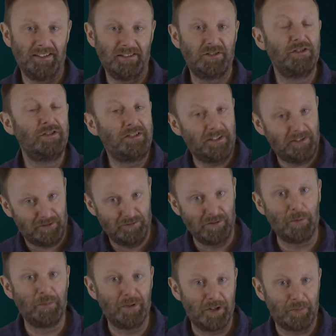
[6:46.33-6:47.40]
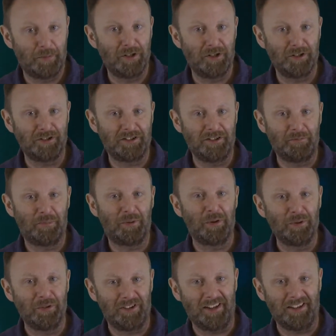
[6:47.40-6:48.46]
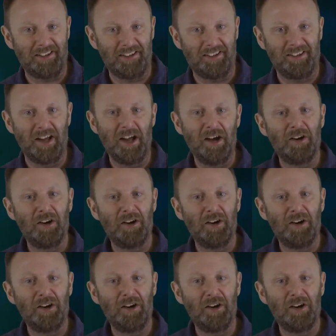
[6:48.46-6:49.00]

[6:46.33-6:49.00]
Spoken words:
to disrupt the productive processes,